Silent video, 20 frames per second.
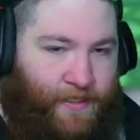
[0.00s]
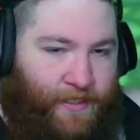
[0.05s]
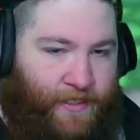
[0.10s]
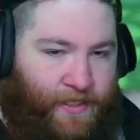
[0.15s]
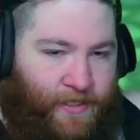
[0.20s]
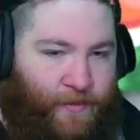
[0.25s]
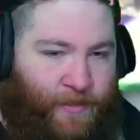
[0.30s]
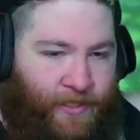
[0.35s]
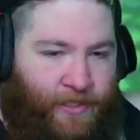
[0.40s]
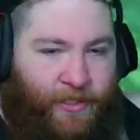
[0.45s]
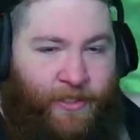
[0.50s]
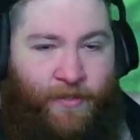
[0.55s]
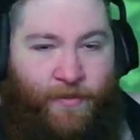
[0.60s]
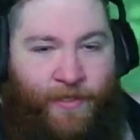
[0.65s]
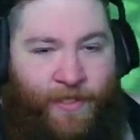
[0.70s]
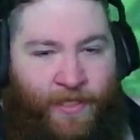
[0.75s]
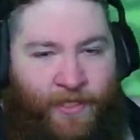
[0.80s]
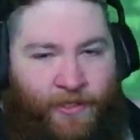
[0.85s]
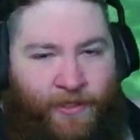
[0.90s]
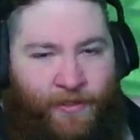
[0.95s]
Because
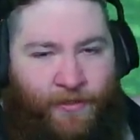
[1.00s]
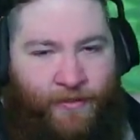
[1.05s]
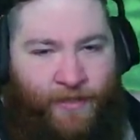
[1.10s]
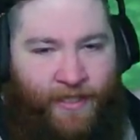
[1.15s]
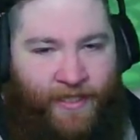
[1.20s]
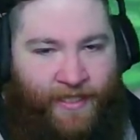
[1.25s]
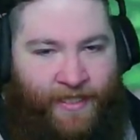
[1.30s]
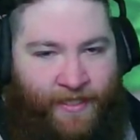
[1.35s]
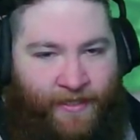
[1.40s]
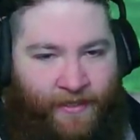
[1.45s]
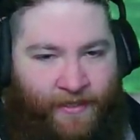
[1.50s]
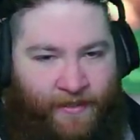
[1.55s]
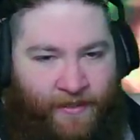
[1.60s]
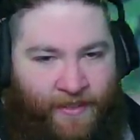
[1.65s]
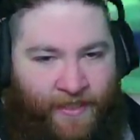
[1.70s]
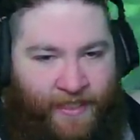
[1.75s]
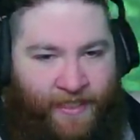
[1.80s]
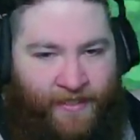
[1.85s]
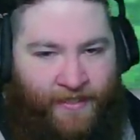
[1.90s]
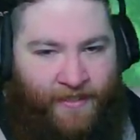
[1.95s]
we could grind out our
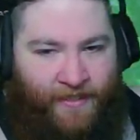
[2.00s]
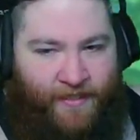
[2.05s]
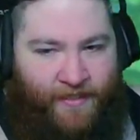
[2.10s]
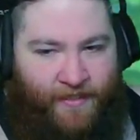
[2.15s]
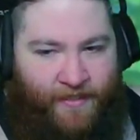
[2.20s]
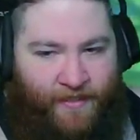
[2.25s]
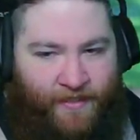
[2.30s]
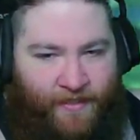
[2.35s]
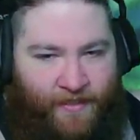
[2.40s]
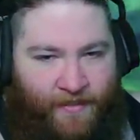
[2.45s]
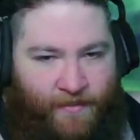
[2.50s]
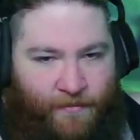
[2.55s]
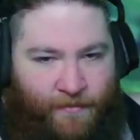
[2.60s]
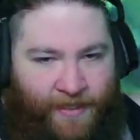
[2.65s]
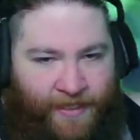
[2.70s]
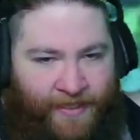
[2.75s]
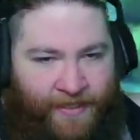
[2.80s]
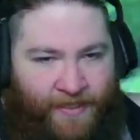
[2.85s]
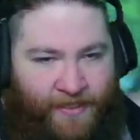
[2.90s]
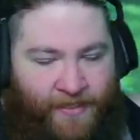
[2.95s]
debt
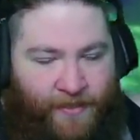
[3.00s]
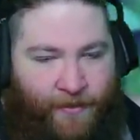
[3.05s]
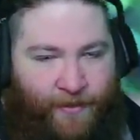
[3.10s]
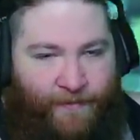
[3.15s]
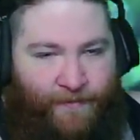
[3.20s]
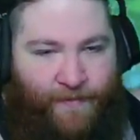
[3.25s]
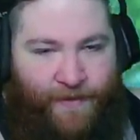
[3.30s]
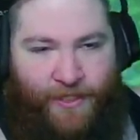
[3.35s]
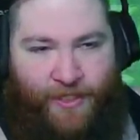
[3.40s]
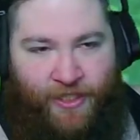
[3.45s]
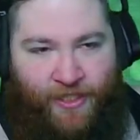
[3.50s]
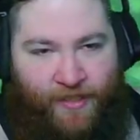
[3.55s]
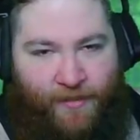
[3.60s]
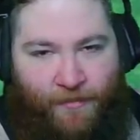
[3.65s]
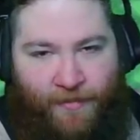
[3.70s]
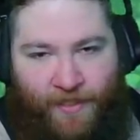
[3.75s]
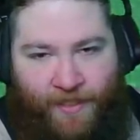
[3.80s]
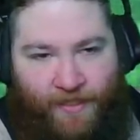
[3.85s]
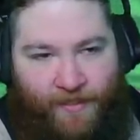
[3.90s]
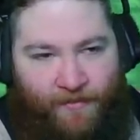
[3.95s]
by just doing fishing,
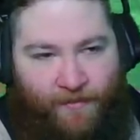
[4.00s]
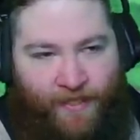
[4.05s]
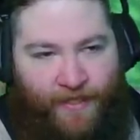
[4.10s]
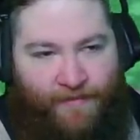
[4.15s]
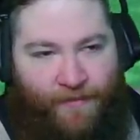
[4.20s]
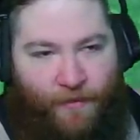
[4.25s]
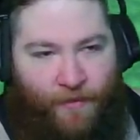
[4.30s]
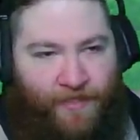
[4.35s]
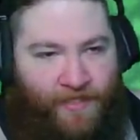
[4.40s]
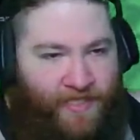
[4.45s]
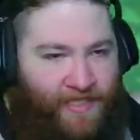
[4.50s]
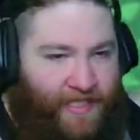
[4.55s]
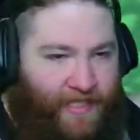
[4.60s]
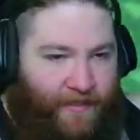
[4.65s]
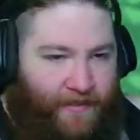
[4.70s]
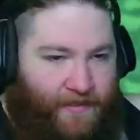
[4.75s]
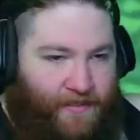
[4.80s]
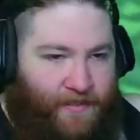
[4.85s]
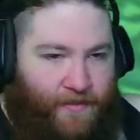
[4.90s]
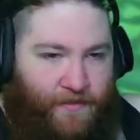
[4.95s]
but we have no one to
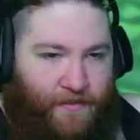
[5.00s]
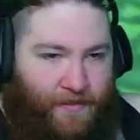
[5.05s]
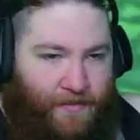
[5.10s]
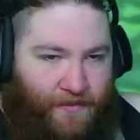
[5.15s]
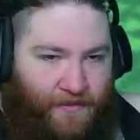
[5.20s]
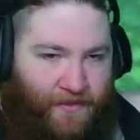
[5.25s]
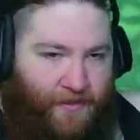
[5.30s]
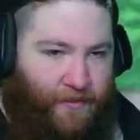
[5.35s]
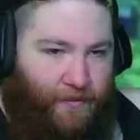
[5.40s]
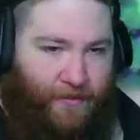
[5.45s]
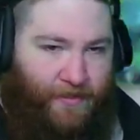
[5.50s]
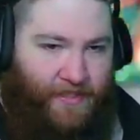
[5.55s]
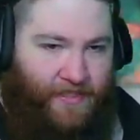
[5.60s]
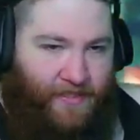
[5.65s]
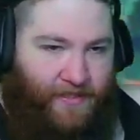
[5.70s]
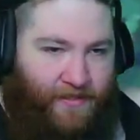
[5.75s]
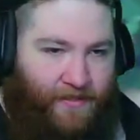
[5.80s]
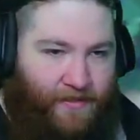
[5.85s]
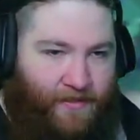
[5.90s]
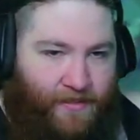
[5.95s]
sell it to, so there's no
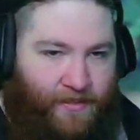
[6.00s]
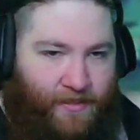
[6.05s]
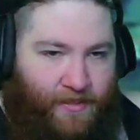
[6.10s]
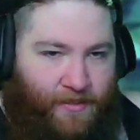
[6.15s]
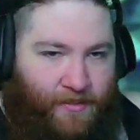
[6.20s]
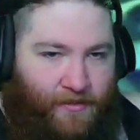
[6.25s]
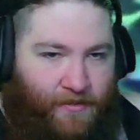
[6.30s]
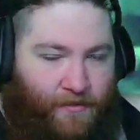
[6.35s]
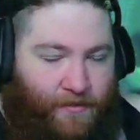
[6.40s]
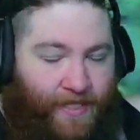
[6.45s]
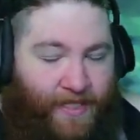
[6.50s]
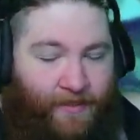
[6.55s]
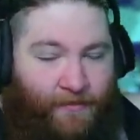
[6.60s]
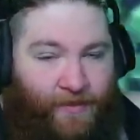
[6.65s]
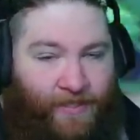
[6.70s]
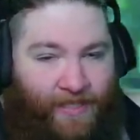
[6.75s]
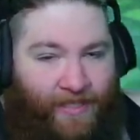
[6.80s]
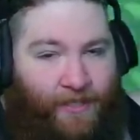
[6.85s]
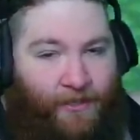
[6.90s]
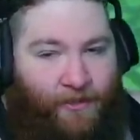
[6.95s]
reason.
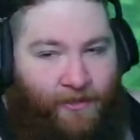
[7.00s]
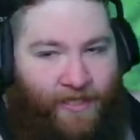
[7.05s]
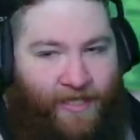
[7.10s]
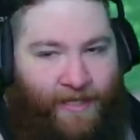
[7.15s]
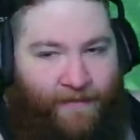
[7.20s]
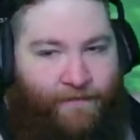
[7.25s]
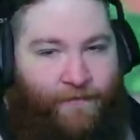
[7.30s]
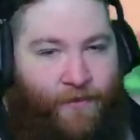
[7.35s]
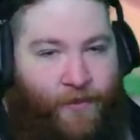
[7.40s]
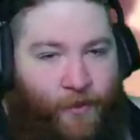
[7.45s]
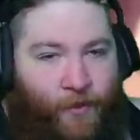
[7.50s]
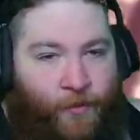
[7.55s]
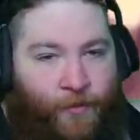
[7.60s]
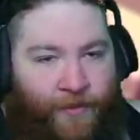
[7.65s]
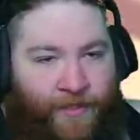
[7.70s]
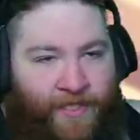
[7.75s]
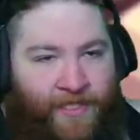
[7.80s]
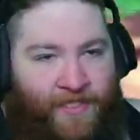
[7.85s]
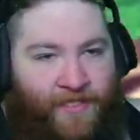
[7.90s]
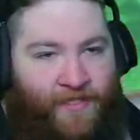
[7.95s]
We literally have no
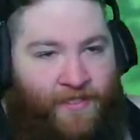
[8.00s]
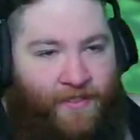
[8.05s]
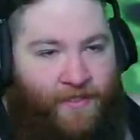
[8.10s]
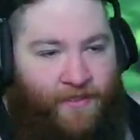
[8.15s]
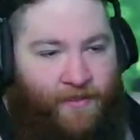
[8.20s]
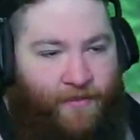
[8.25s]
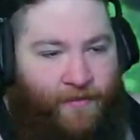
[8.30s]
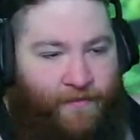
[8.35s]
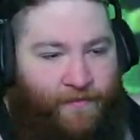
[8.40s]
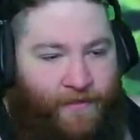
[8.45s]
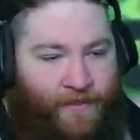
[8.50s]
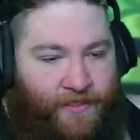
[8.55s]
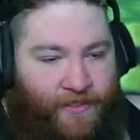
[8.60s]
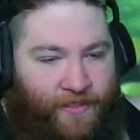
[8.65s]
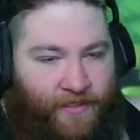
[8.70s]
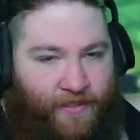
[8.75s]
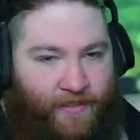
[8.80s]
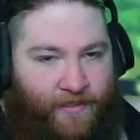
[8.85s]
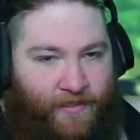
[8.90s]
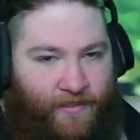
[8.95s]
reason to do the
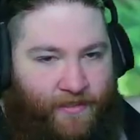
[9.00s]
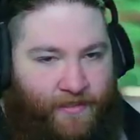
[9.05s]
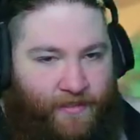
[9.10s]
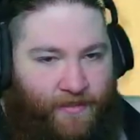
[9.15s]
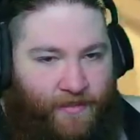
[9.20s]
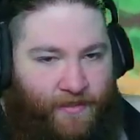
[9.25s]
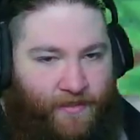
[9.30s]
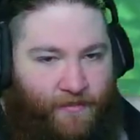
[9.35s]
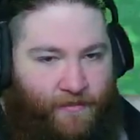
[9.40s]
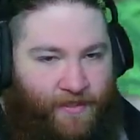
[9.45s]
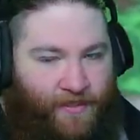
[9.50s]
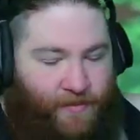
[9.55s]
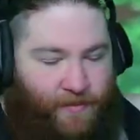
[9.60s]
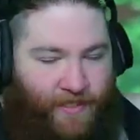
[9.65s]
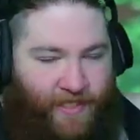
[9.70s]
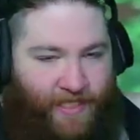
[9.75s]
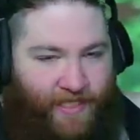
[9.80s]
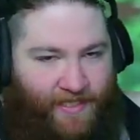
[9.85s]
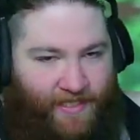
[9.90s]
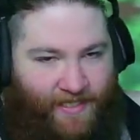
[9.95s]
fishing because we
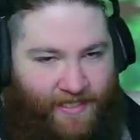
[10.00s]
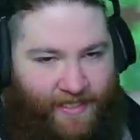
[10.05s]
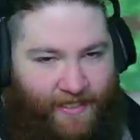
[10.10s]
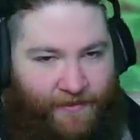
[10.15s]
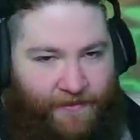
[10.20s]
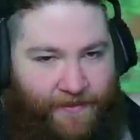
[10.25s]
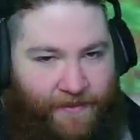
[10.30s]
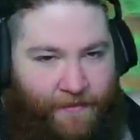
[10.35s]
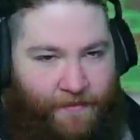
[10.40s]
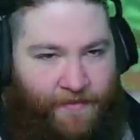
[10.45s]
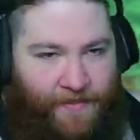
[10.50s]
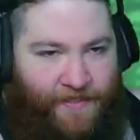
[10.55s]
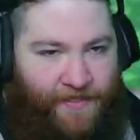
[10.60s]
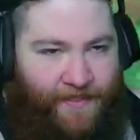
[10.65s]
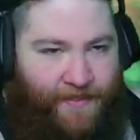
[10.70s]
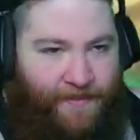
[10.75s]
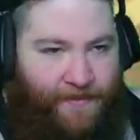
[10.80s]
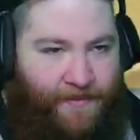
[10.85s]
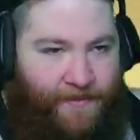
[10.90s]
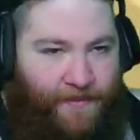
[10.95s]
can't sell them.
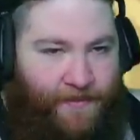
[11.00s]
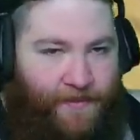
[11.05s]
So